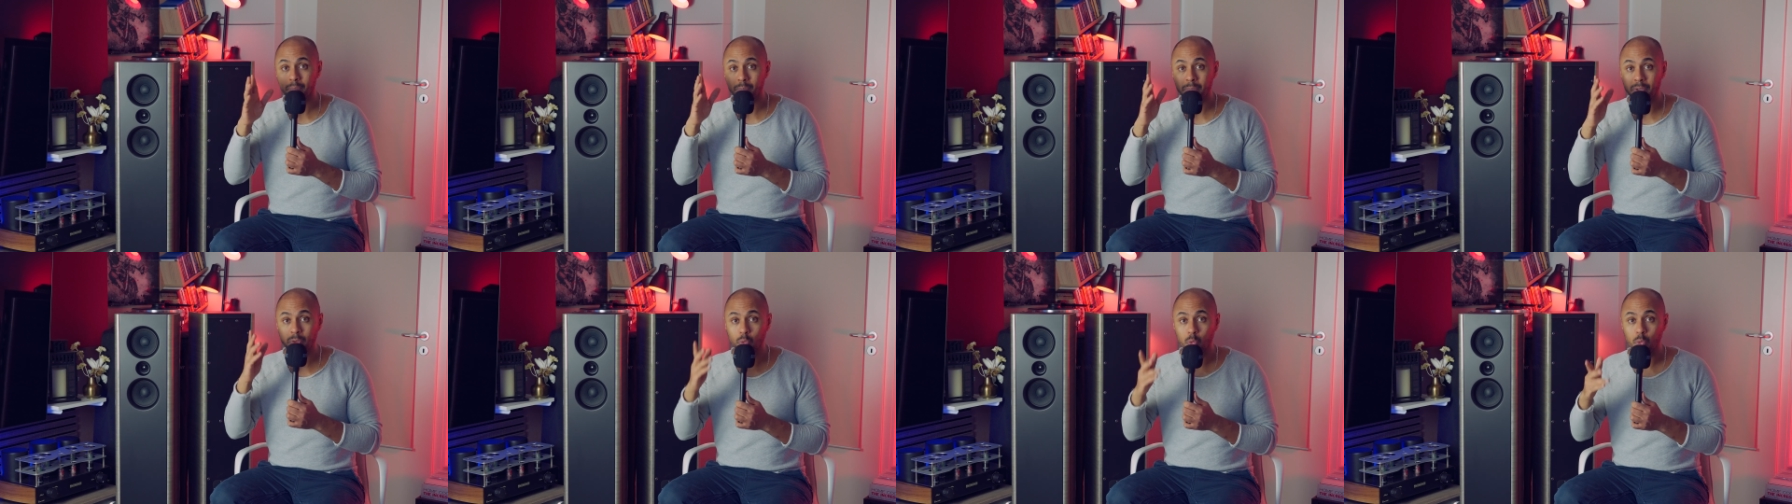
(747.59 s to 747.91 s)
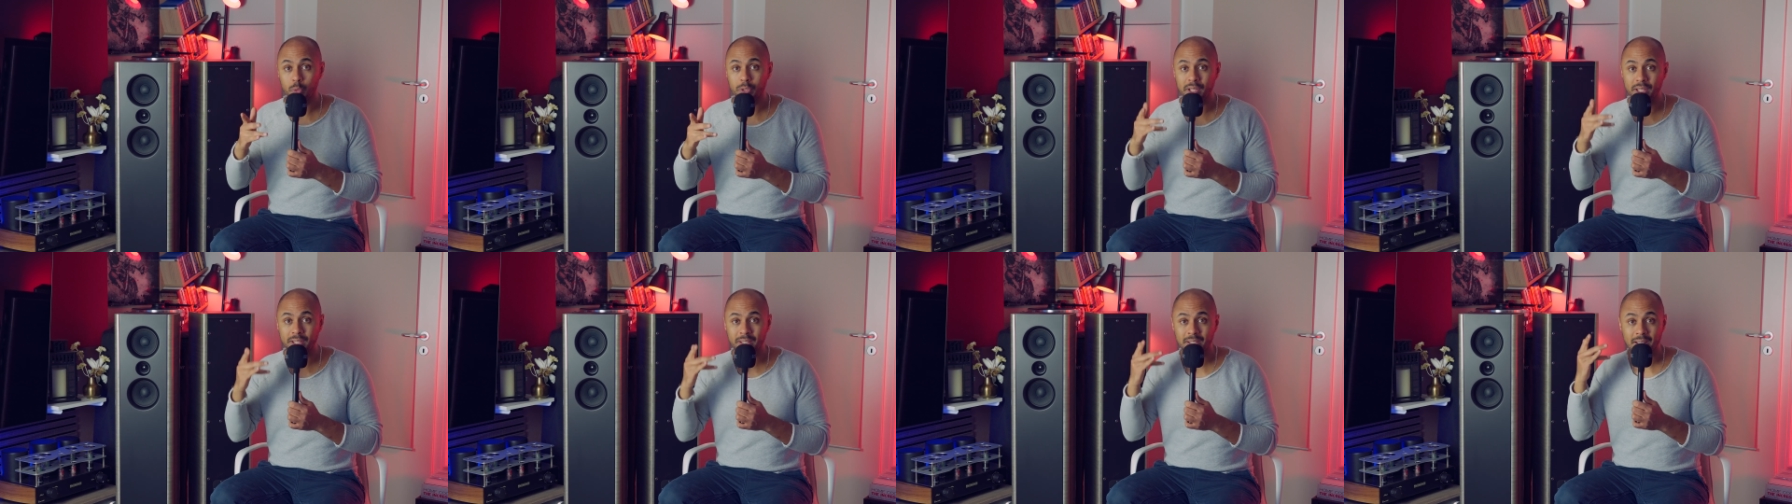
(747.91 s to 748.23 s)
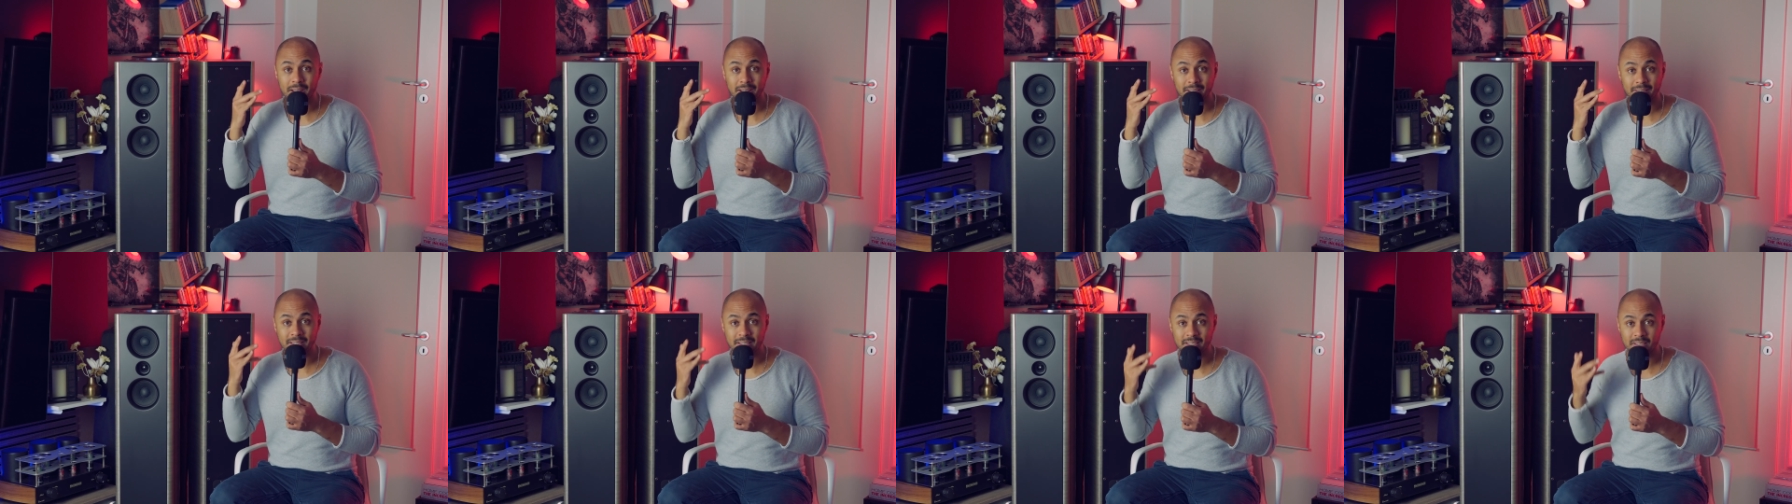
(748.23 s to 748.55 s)
between
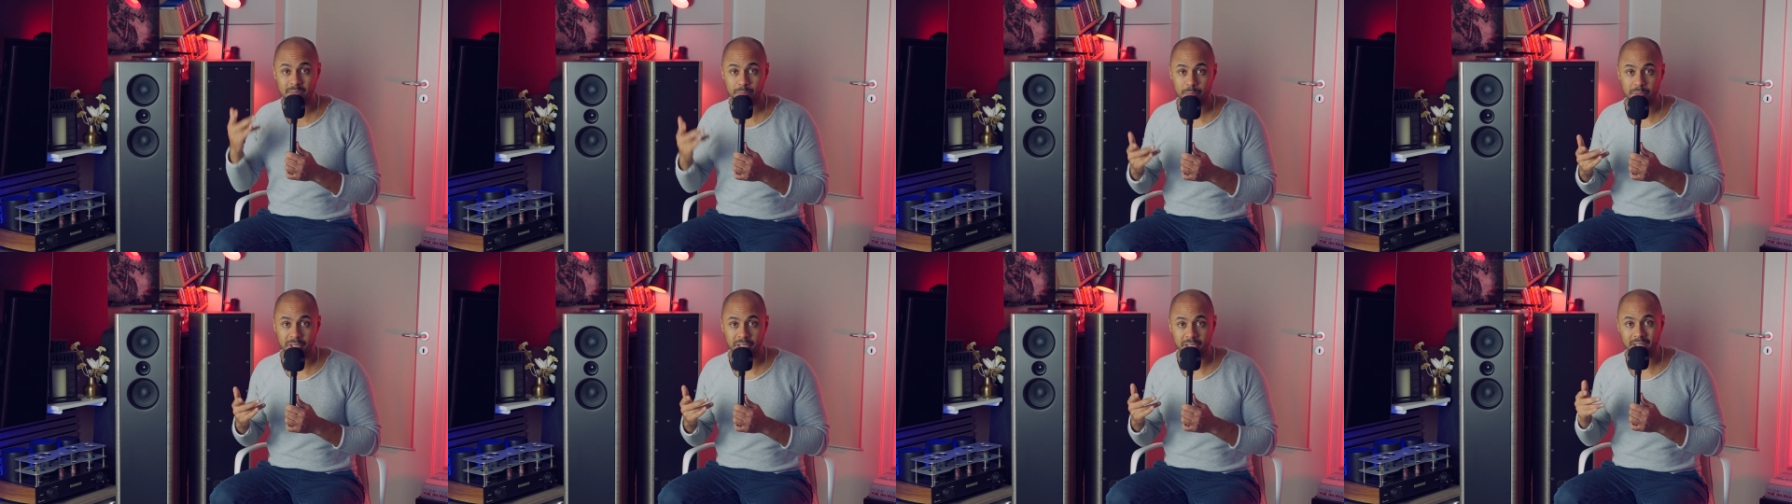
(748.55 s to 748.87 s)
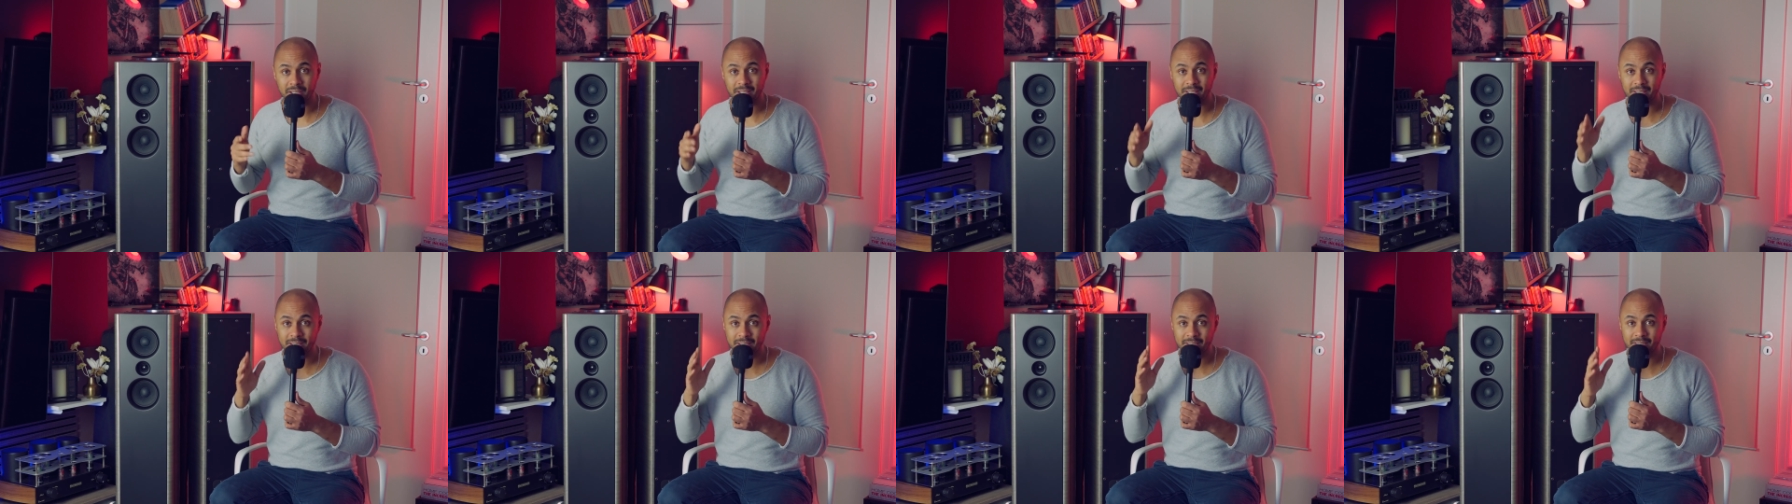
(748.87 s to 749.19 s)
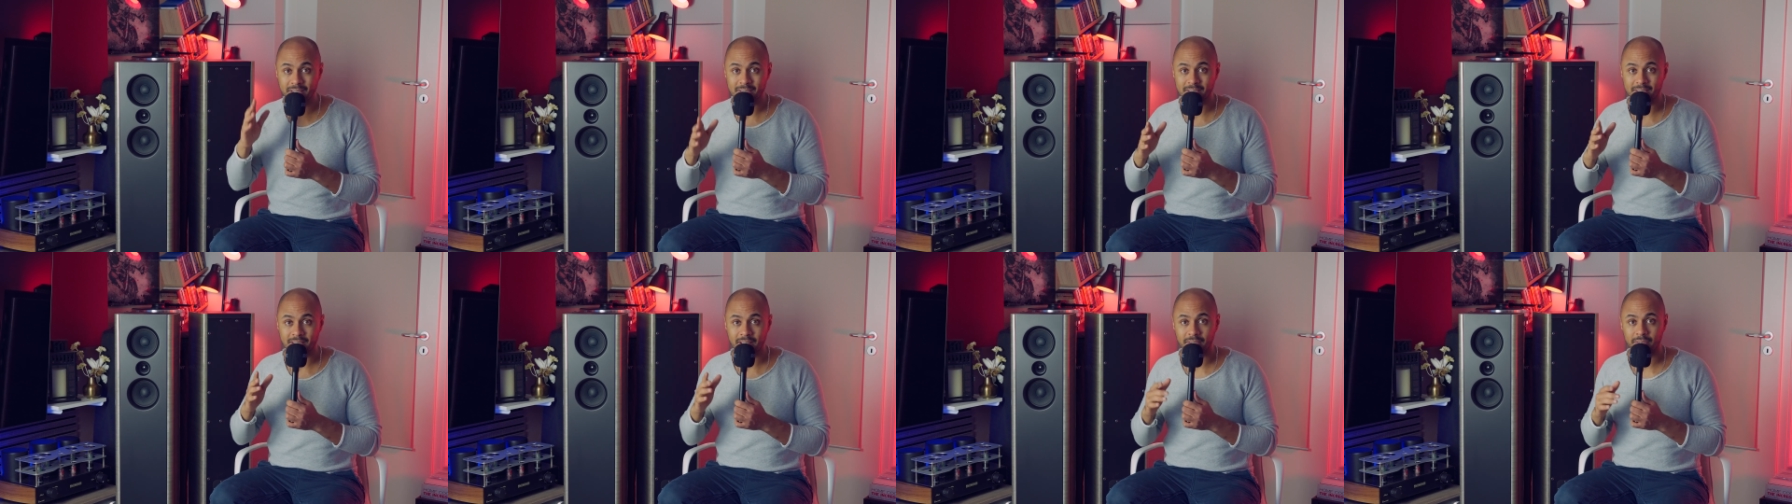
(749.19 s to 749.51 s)
the speaker in
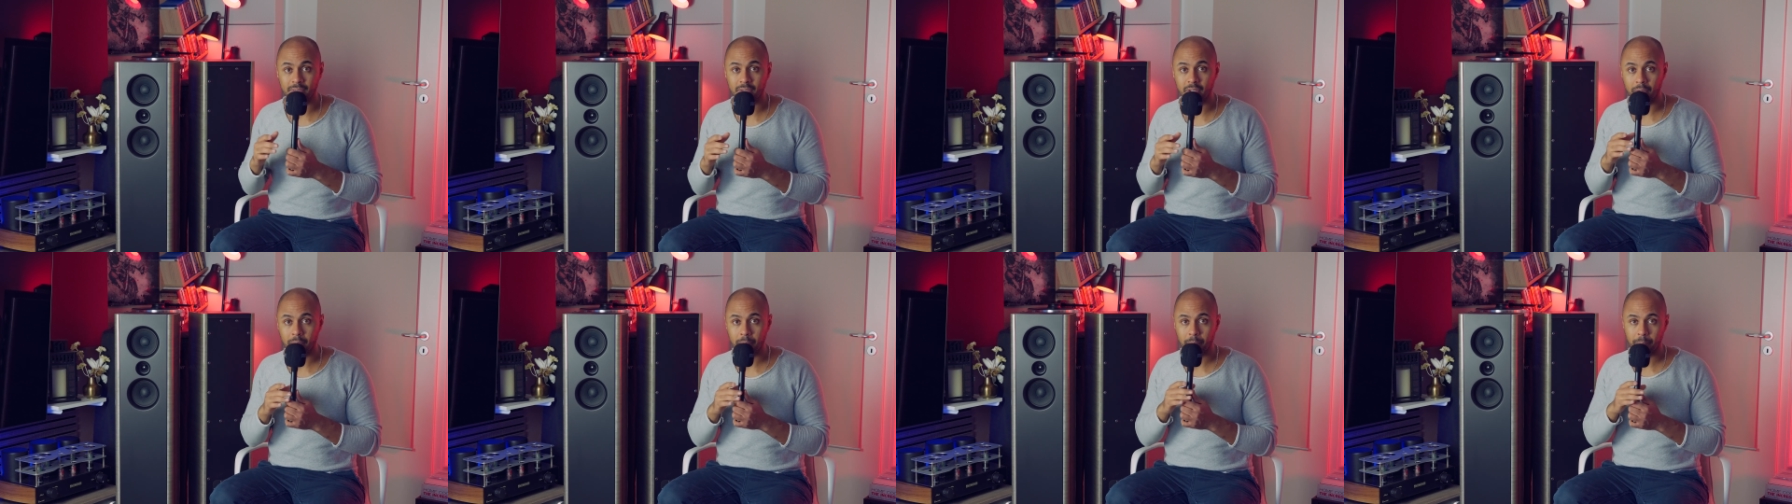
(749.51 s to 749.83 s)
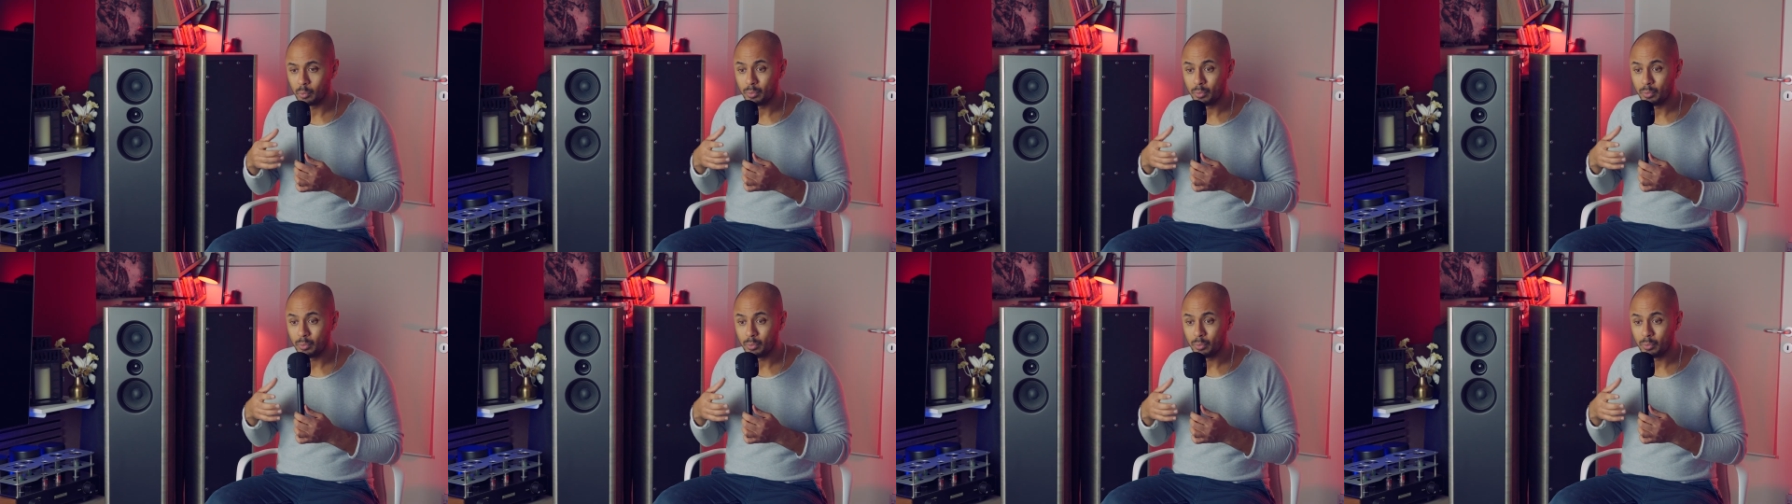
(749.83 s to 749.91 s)
the center.